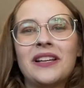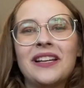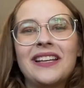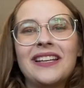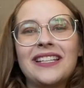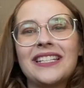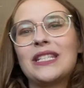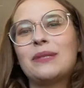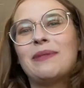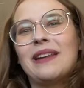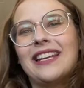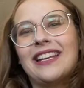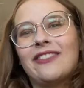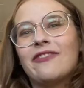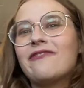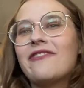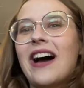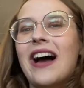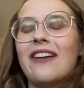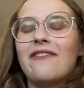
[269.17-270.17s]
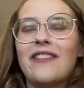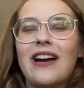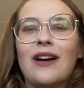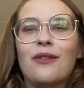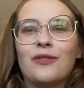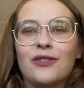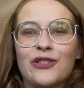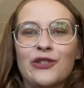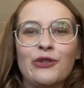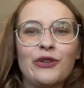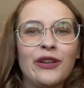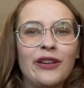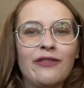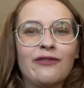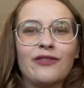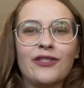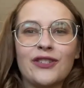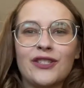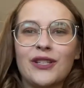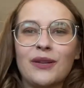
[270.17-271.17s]
spending 5 hours looking
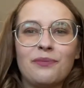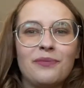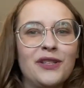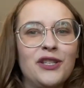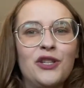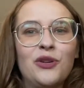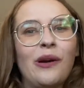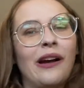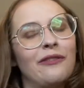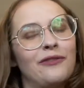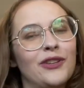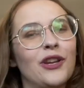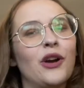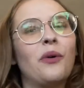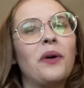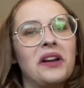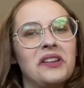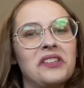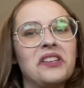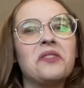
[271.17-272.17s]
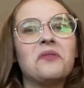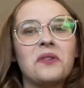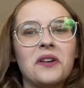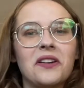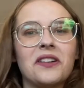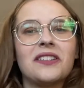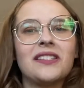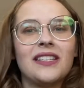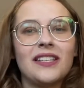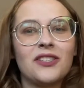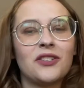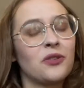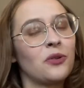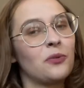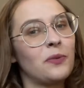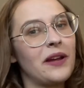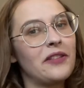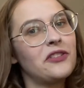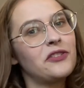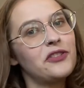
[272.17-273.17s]
for something you have no idea where it is or
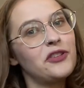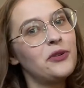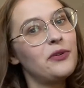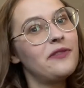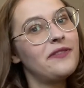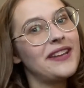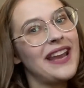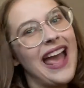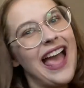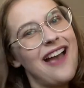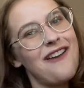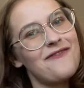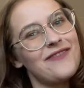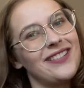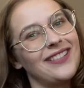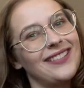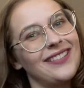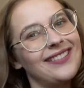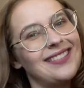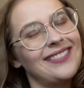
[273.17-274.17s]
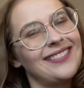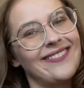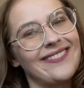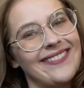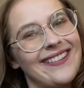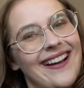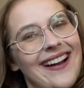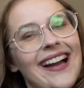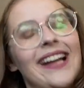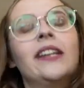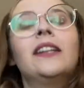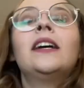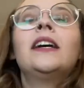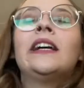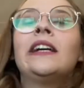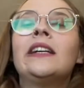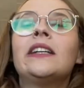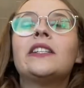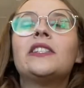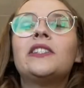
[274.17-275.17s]
whether you even have it or not.
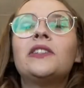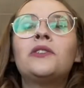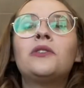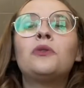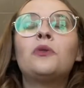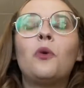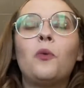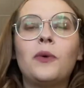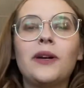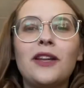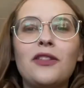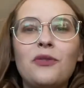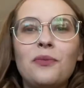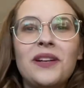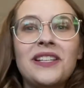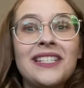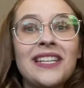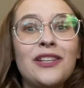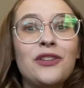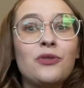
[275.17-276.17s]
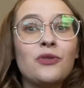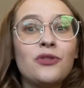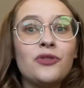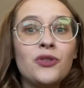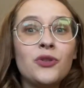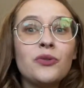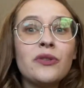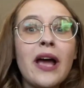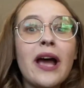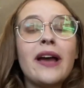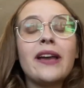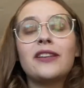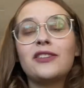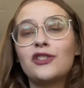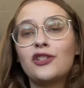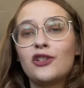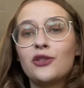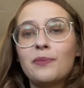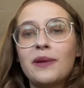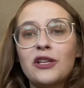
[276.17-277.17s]
So one of the ways that you can do that is
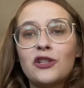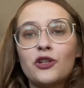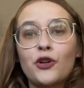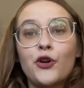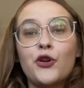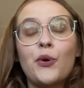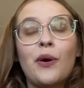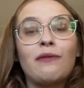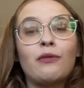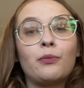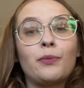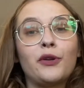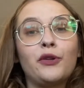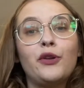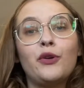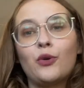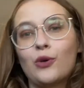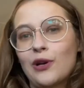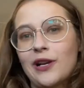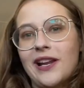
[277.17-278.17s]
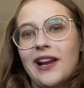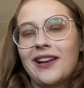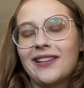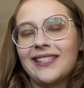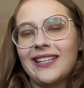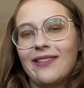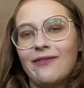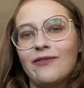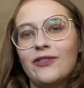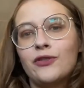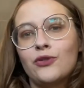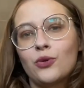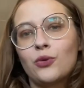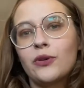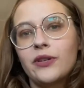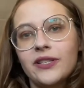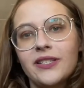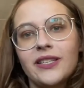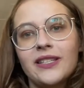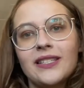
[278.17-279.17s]
just make sure you have a really organized
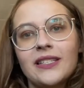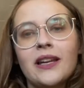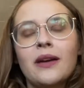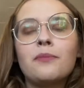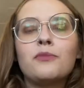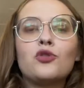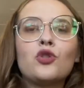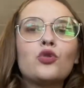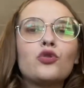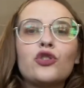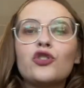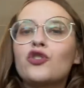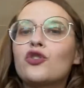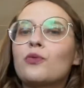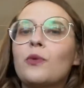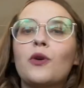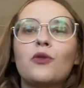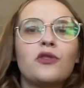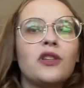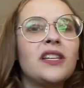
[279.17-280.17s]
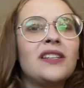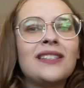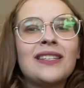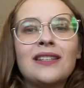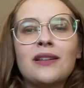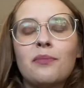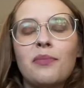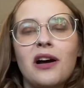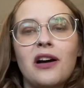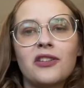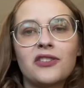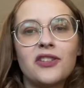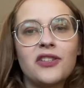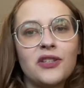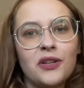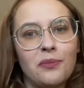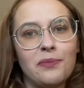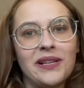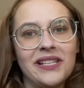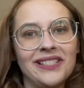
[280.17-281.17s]
inventory system. Don't just throw things into boxes
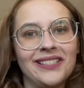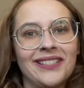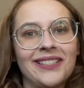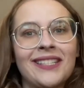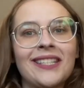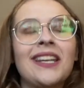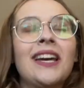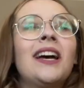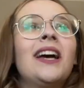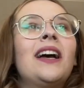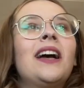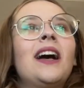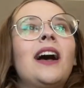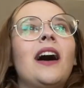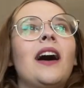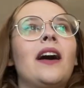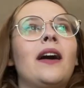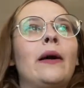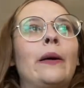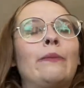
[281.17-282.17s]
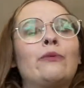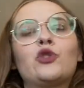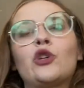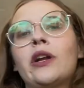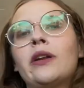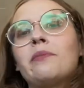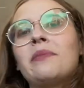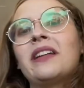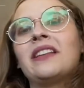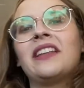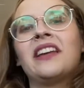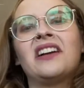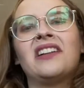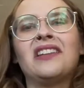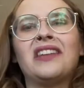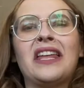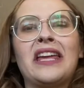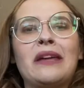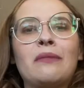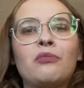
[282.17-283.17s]
or bins. Try to make like a
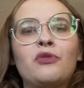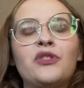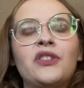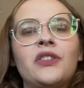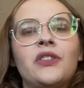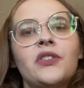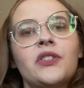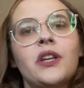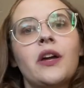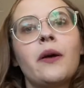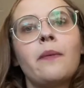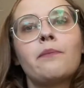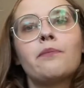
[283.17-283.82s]
label system.